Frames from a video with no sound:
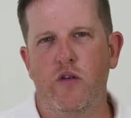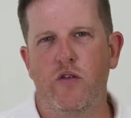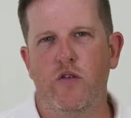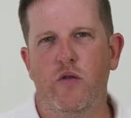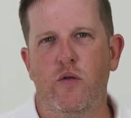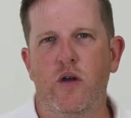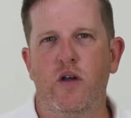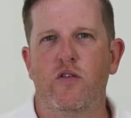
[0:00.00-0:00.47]
it's
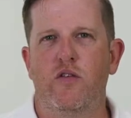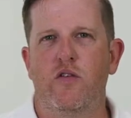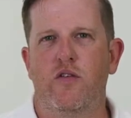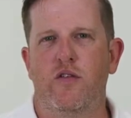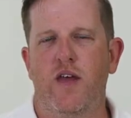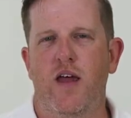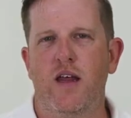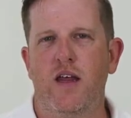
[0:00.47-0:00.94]
doing is
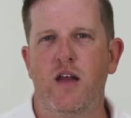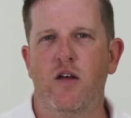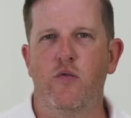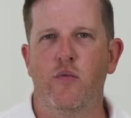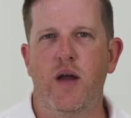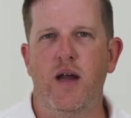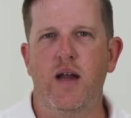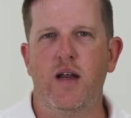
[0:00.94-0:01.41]
it's taking a
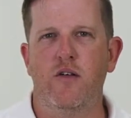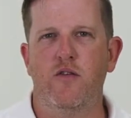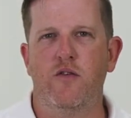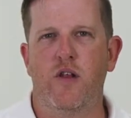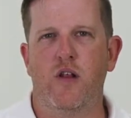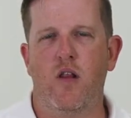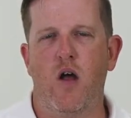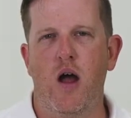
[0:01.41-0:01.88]
reading
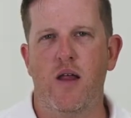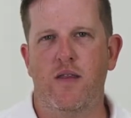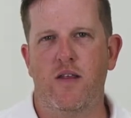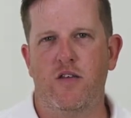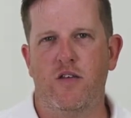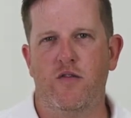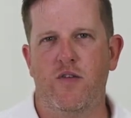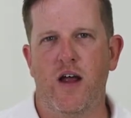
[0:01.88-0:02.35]
of the light
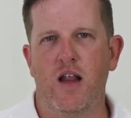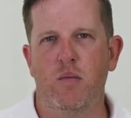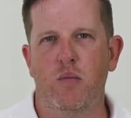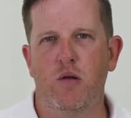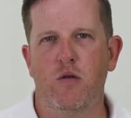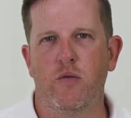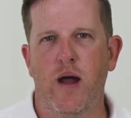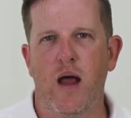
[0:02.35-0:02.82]
that's
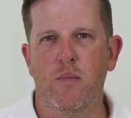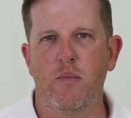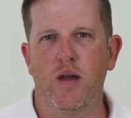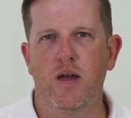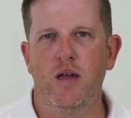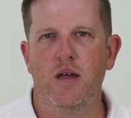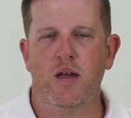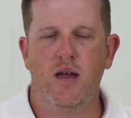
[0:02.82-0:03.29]
available around
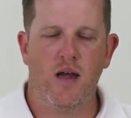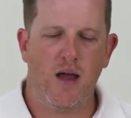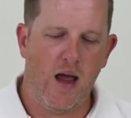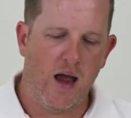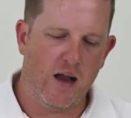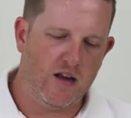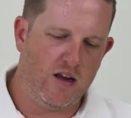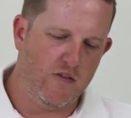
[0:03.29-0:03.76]
me
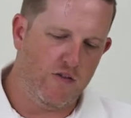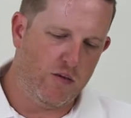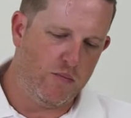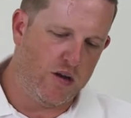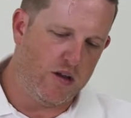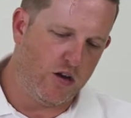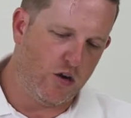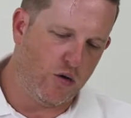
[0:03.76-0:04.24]
and
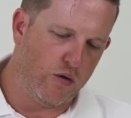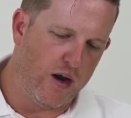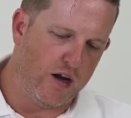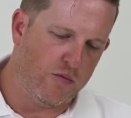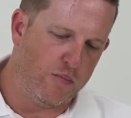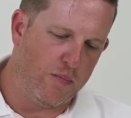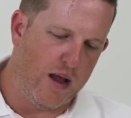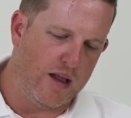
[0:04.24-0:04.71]
giving me the
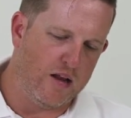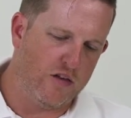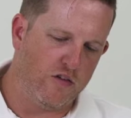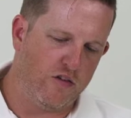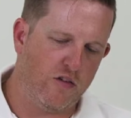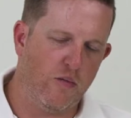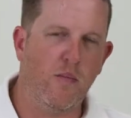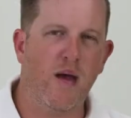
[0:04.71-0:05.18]
correct
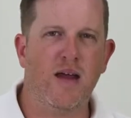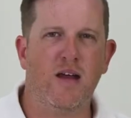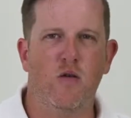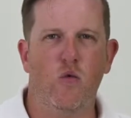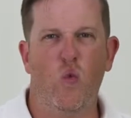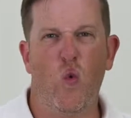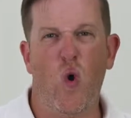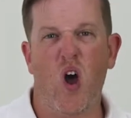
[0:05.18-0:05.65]
balance to make
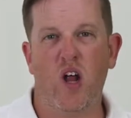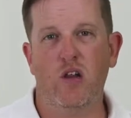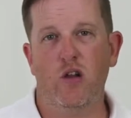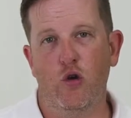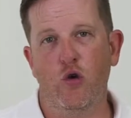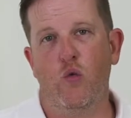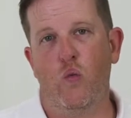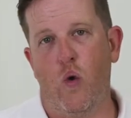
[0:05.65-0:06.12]
white
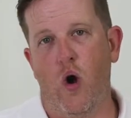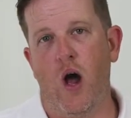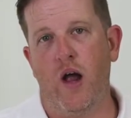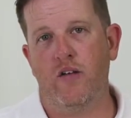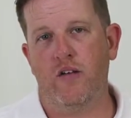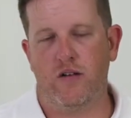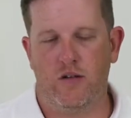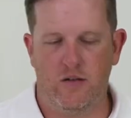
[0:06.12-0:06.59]
look
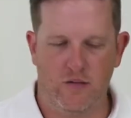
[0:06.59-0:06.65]
white.